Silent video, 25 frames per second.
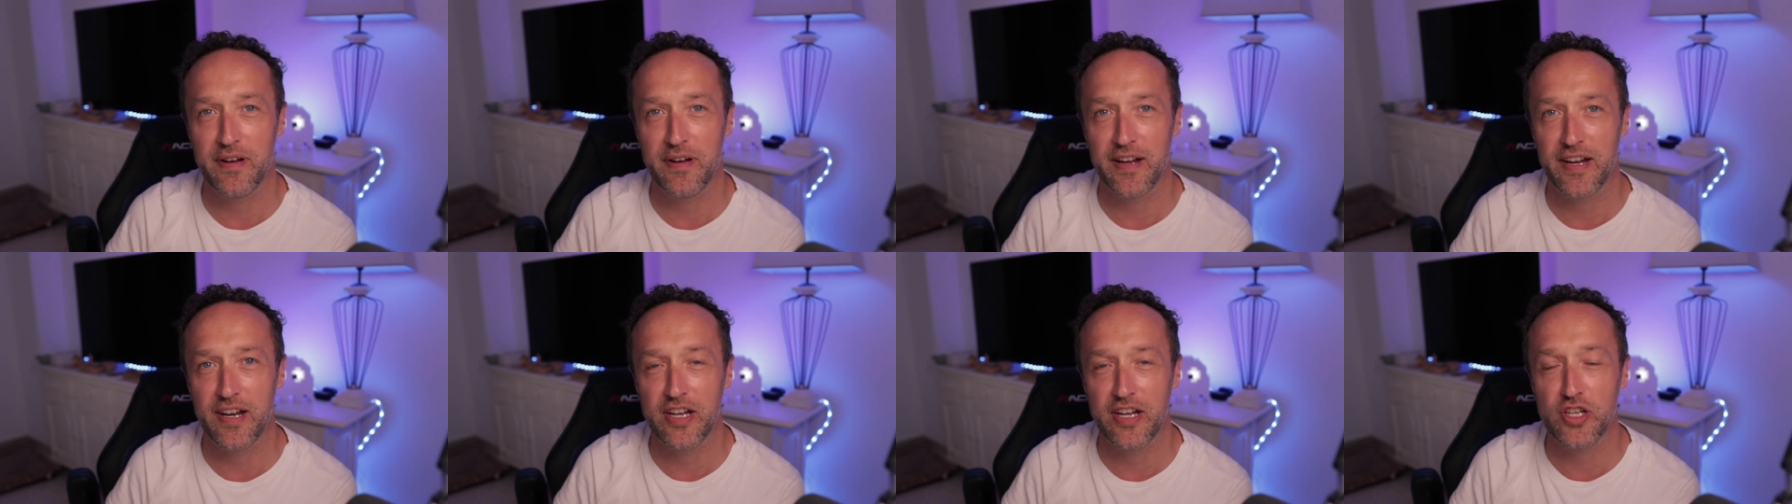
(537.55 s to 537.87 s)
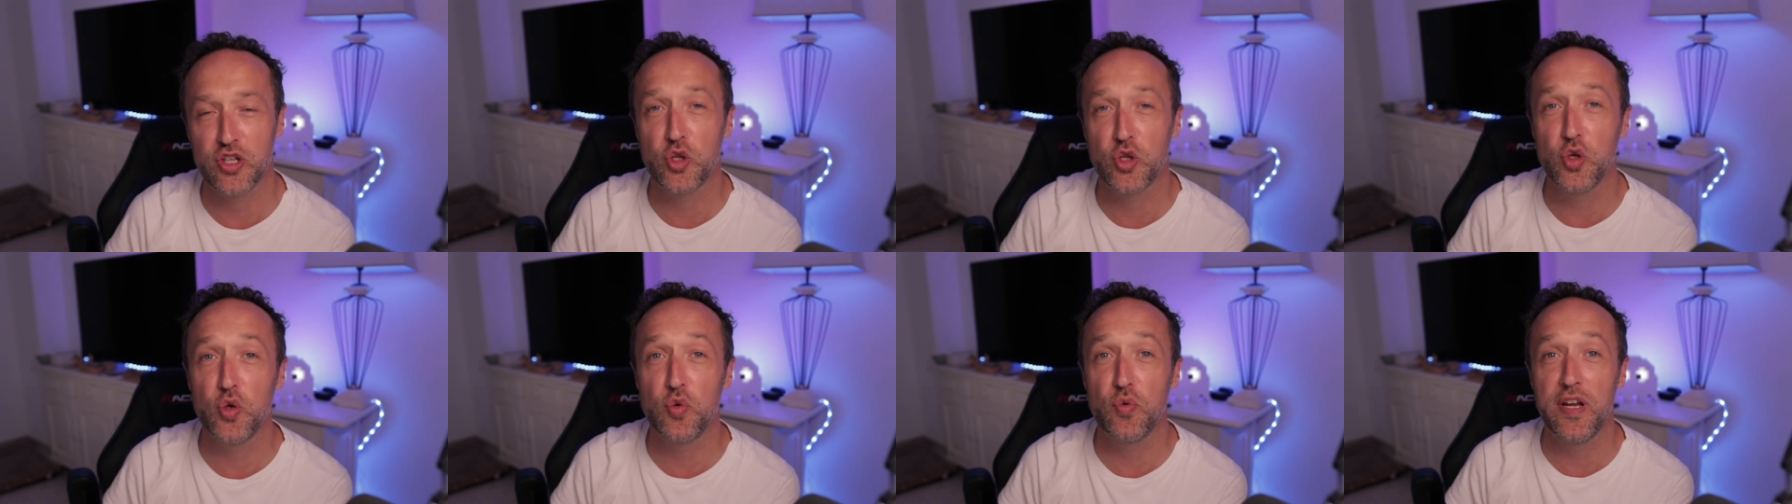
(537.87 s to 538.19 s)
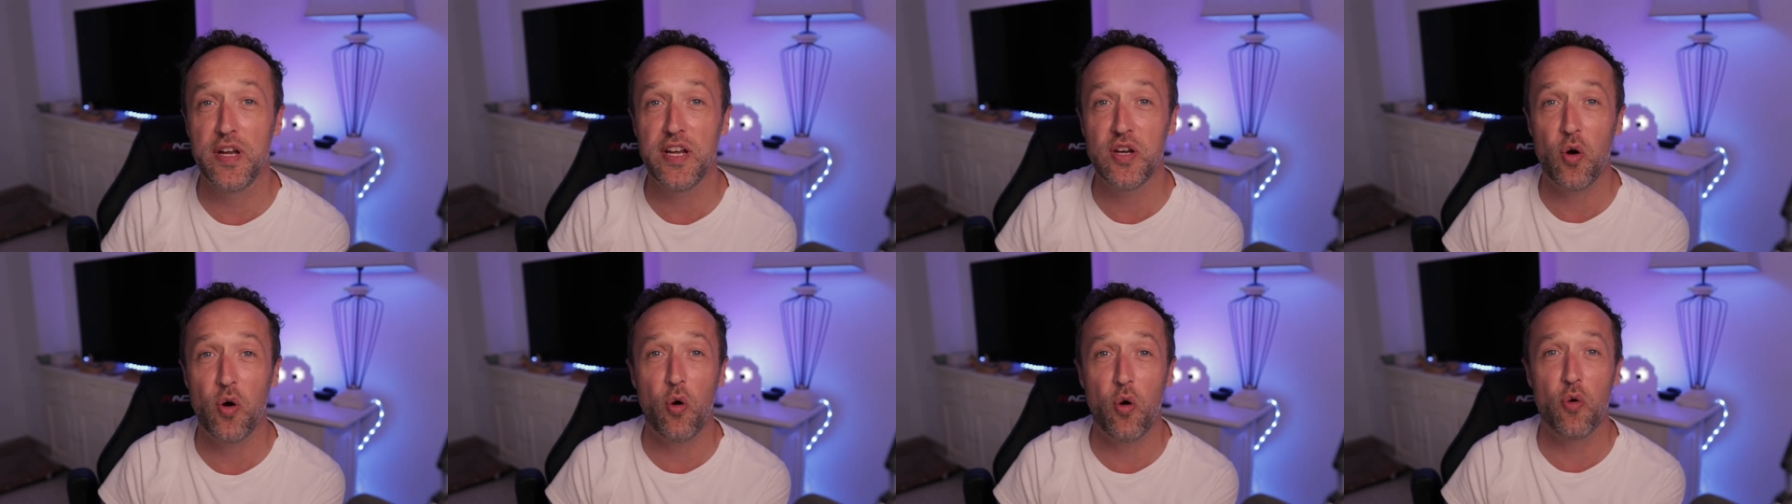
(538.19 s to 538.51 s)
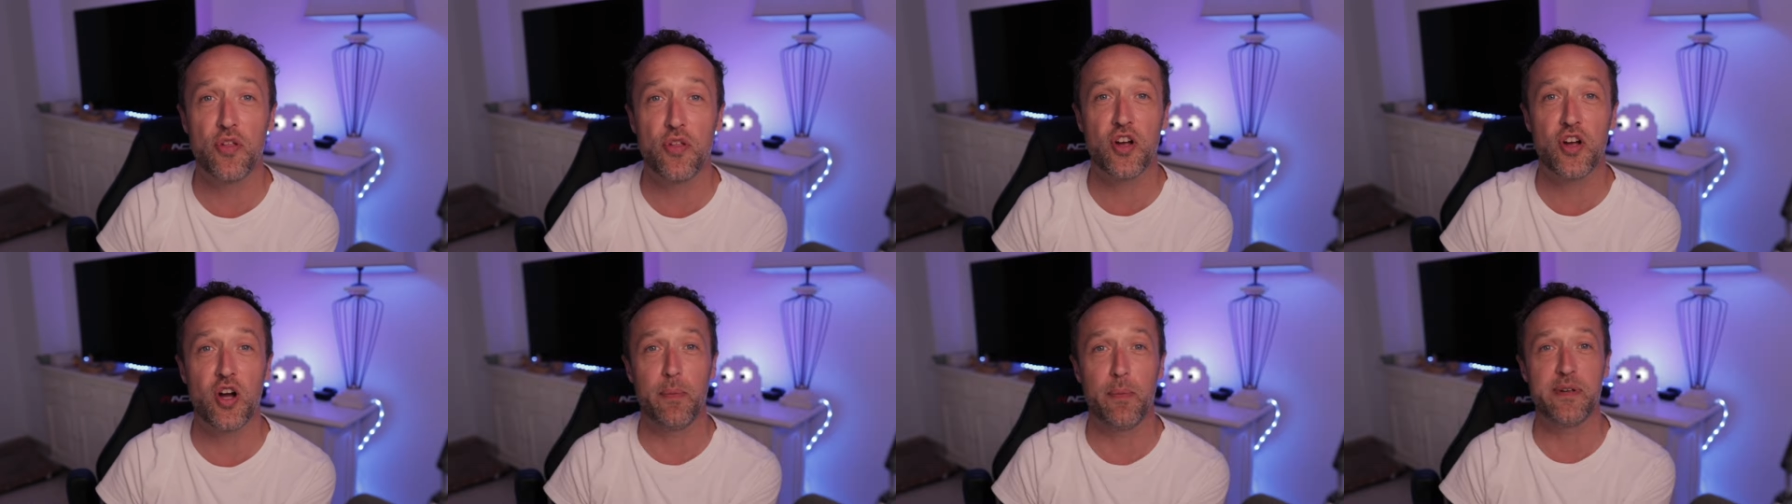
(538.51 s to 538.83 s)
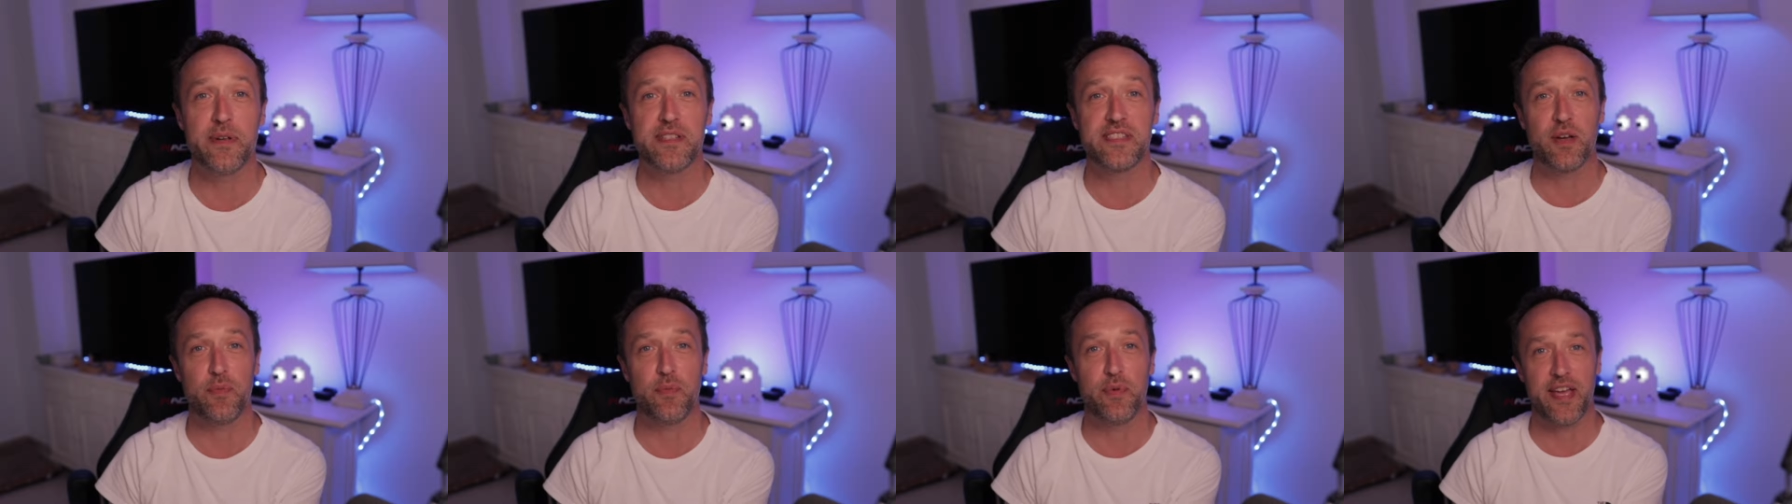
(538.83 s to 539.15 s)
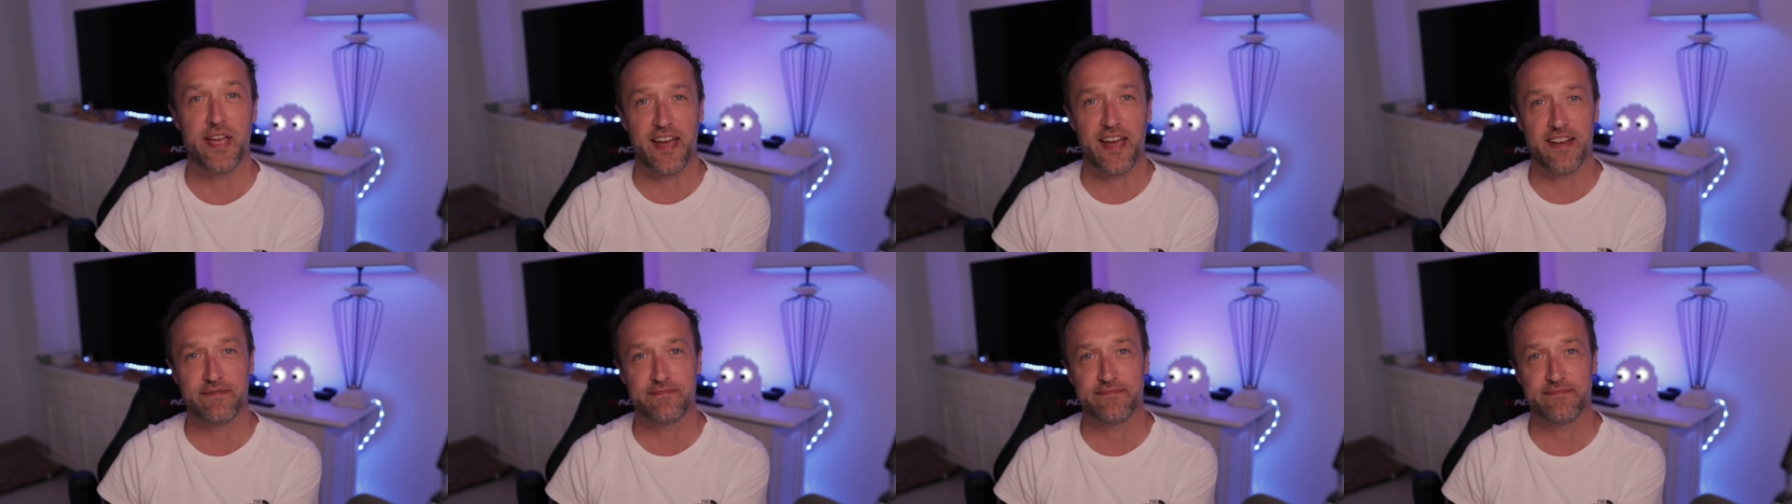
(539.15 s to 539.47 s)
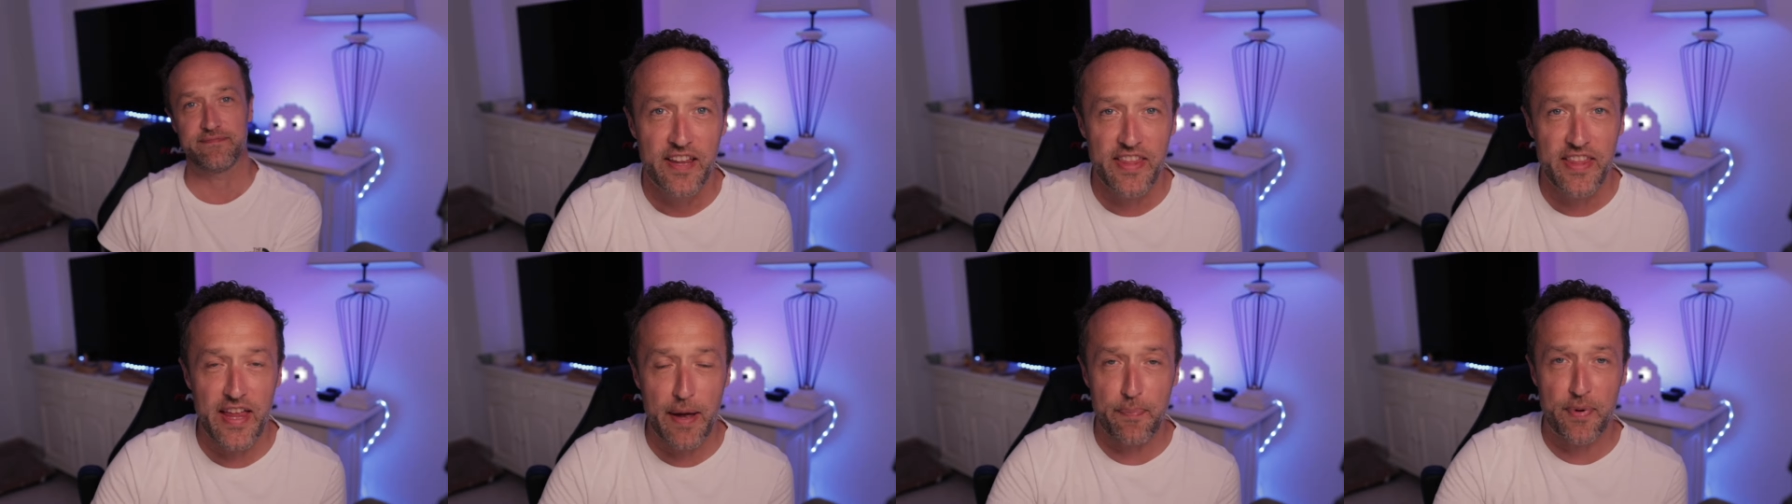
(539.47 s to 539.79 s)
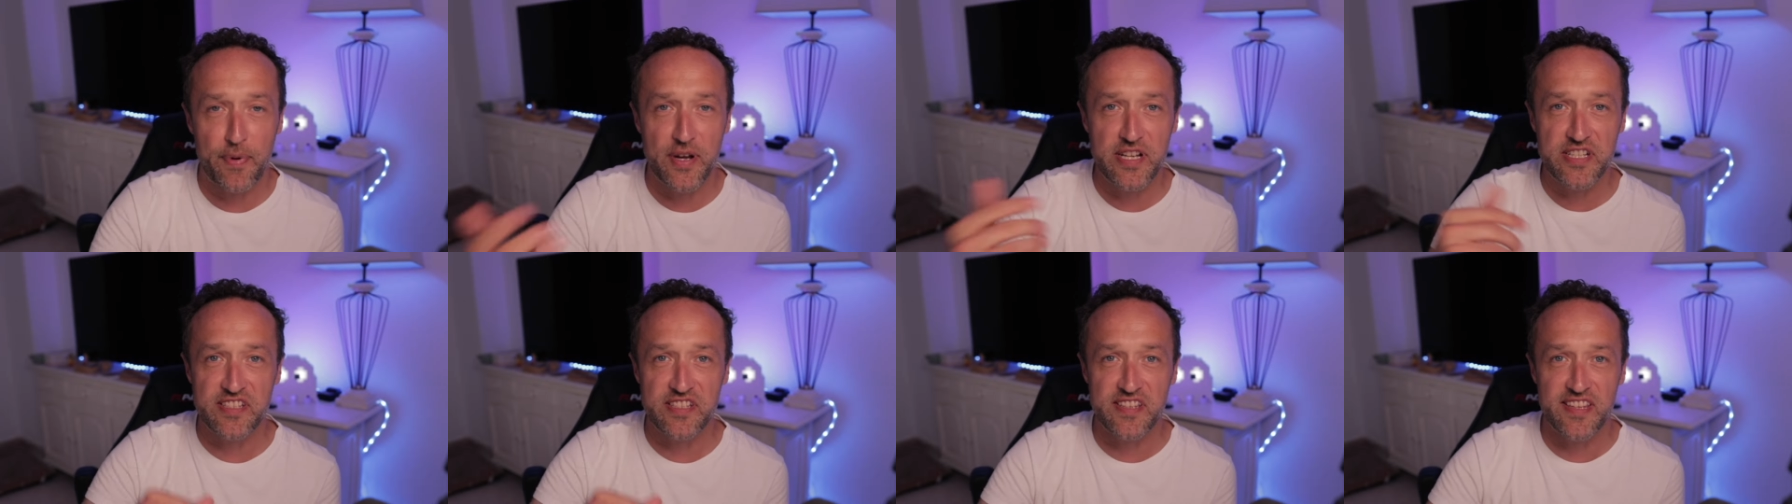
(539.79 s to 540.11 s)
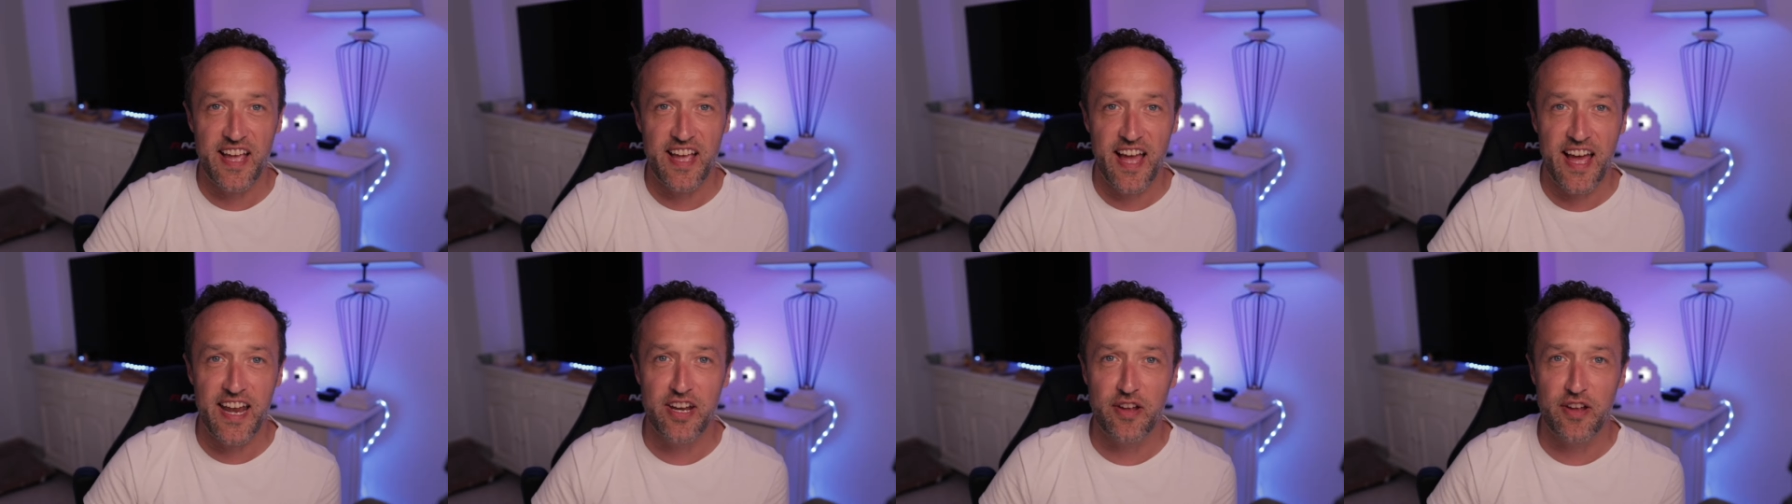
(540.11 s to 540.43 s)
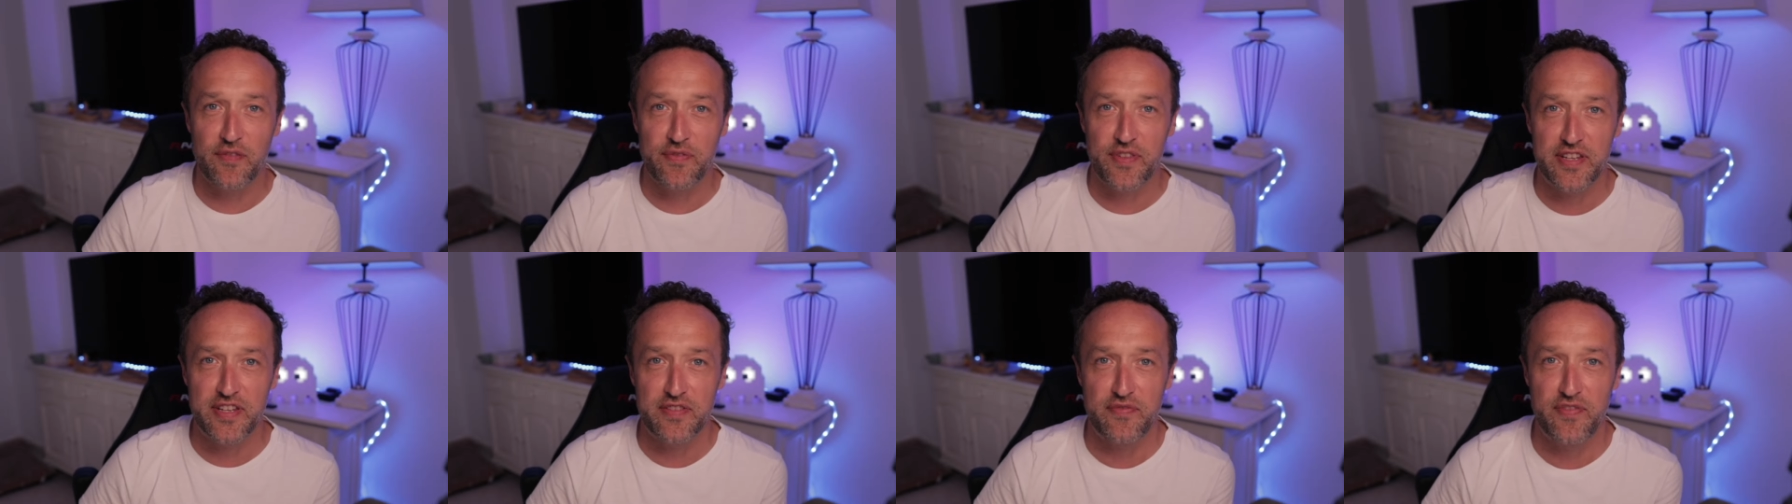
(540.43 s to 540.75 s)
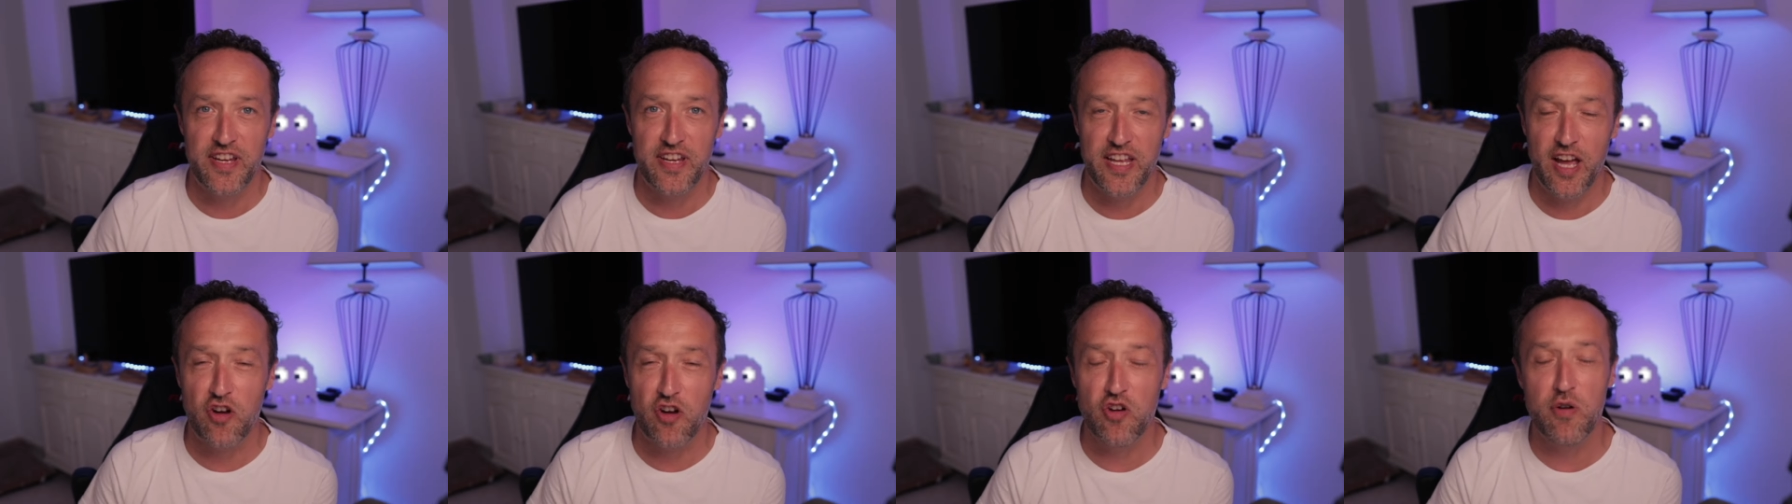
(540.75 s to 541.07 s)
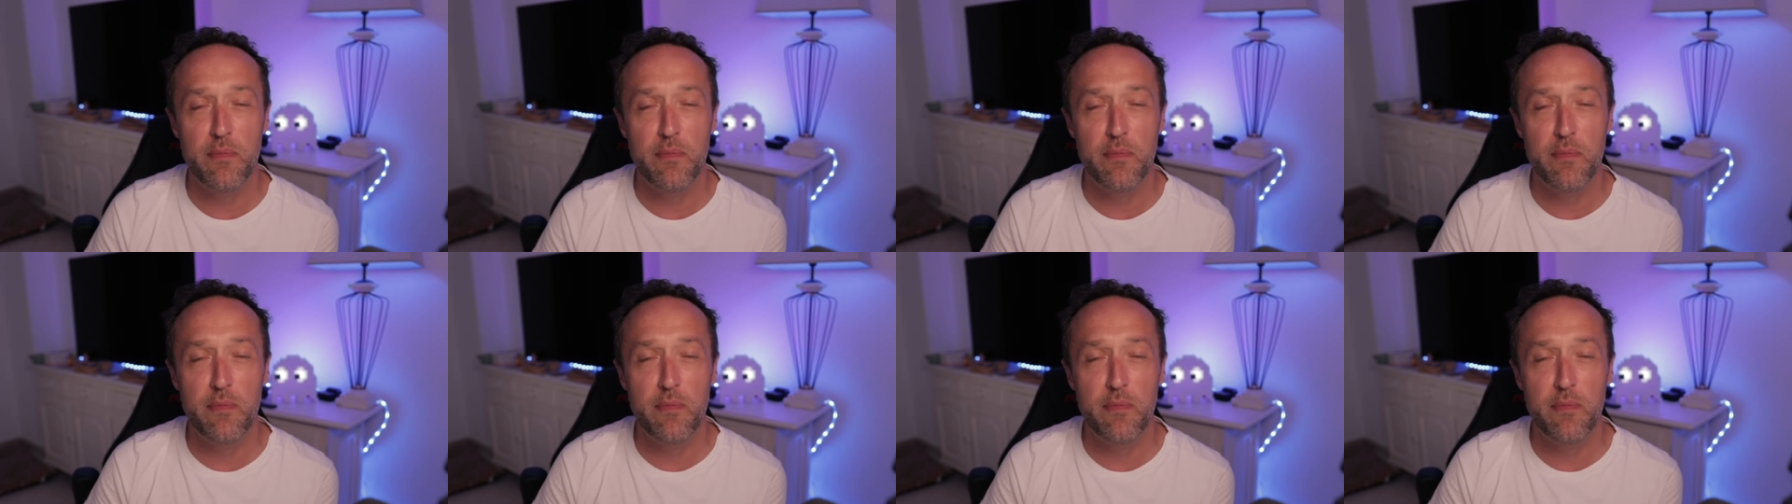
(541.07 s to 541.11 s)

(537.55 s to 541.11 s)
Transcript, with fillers: and I do read all the comments that we get. And that brings us to the end of this video.